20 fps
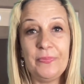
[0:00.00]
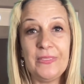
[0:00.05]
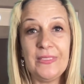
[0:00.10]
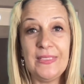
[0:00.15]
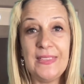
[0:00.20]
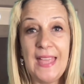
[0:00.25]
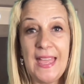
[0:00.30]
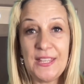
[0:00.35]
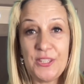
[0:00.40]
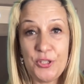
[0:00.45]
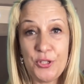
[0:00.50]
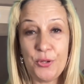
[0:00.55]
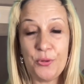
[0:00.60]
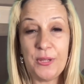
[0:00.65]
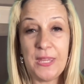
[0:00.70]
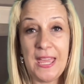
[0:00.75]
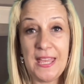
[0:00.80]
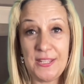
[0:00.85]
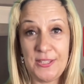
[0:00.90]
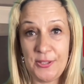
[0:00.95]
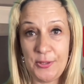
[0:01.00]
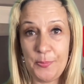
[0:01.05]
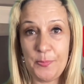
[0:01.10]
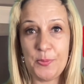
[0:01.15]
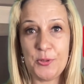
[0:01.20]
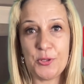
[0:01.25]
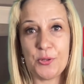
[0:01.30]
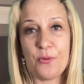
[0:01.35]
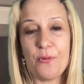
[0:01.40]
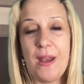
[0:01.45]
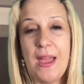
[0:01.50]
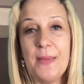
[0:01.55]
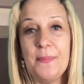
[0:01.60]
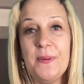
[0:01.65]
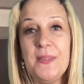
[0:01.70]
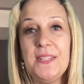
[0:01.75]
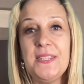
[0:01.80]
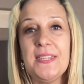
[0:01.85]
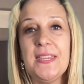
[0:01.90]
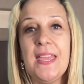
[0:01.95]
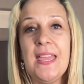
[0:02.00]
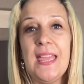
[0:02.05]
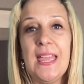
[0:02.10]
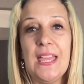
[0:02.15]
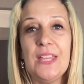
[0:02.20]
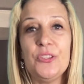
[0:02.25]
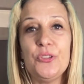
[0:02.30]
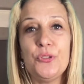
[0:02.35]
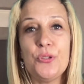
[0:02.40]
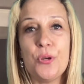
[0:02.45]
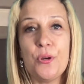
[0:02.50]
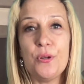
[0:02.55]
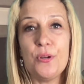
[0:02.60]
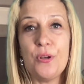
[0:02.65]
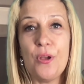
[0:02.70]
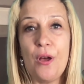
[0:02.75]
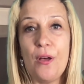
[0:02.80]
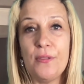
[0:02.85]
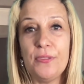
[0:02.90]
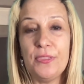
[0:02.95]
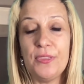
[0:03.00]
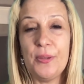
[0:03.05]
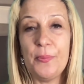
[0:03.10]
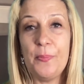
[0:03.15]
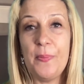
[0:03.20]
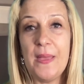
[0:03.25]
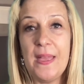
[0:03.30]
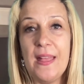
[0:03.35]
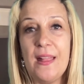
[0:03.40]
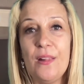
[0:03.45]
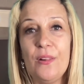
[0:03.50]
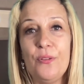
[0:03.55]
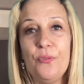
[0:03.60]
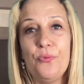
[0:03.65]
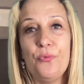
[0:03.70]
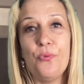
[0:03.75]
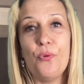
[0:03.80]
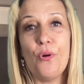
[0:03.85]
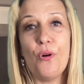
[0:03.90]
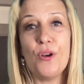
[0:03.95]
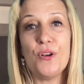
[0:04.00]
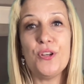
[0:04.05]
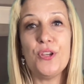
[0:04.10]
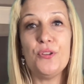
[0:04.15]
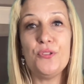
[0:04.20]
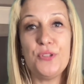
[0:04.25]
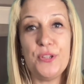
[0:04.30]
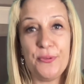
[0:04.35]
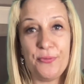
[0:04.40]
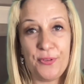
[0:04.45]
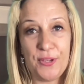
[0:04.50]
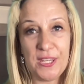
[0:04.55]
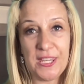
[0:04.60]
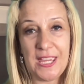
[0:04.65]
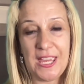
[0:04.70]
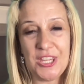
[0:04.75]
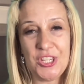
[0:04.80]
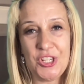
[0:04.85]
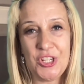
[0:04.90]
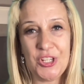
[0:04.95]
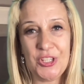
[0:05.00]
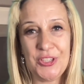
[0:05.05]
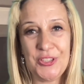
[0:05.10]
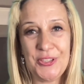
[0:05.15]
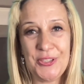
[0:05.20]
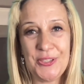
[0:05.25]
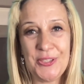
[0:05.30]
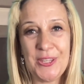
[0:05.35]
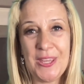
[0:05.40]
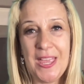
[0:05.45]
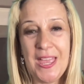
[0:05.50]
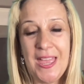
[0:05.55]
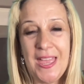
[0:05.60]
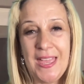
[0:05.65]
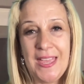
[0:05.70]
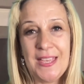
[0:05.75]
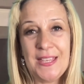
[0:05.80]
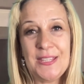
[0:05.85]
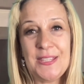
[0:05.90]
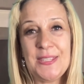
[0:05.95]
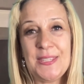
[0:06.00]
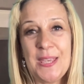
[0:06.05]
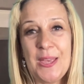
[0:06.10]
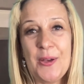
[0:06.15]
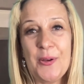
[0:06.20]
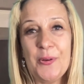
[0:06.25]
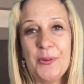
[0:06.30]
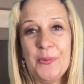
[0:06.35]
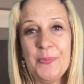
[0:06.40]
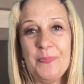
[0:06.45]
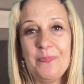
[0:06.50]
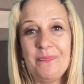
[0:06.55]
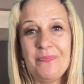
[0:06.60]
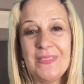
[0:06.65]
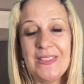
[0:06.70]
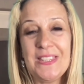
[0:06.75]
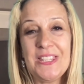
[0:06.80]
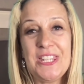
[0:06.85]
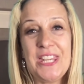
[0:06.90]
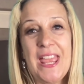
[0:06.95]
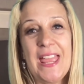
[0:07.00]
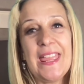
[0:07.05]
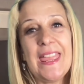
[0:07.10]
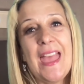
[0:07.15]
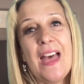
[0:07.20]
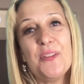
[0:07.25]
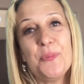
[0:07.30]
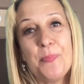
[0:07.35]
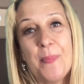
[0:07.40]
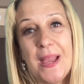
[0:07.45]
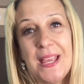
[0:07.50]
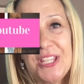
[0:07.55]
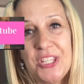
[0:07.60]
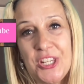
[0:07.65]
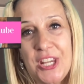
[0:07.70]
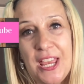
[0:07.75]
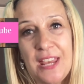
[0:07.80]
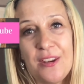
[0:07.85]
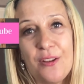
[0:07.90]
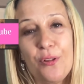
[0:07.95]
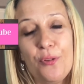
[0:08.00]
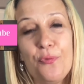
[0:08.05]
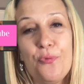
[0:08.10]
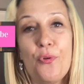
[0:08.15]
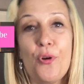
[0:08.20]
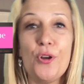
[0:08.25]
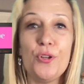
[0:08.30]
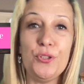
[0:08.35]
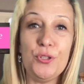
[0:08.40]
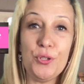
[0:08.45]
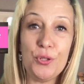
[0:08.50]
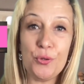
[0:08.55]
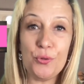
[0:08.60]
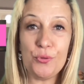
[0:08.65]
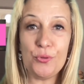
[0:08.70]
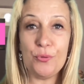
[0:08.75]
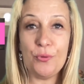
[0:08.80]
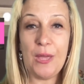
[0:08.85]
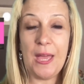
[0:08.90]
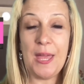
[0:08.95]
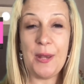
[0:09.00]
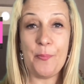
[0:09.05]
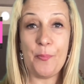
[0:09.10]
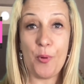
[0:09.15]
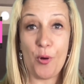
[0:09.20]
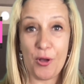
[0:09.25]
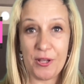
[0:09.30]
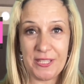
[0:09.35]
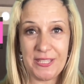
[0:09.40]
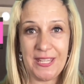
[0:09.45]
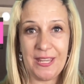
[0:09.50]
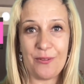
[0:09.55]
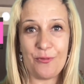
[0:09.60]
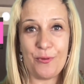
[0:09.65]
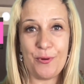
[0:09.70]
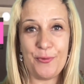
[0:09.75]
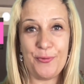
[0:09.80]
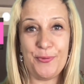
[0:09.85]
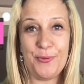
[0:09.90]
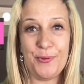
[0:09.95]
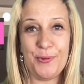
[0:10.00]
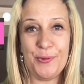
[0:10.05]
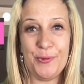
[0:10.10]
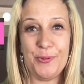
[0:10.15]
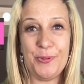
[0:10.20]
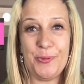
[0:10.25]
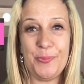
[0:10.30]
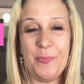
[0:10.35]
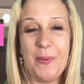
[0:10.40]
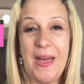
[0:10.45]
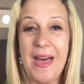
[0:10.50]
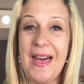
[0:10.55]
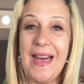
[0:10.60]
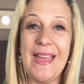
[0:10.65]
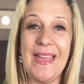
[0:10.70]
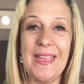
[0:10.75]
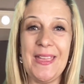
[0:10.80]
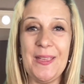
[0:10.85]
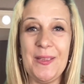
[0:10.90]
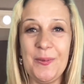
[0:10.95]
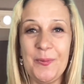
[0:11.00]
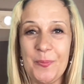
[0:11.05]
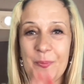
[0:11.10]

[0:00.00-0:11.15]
that you can subscribe it and turn on the bell for notifications. So check out my channel for new unboxing reviews. Bye!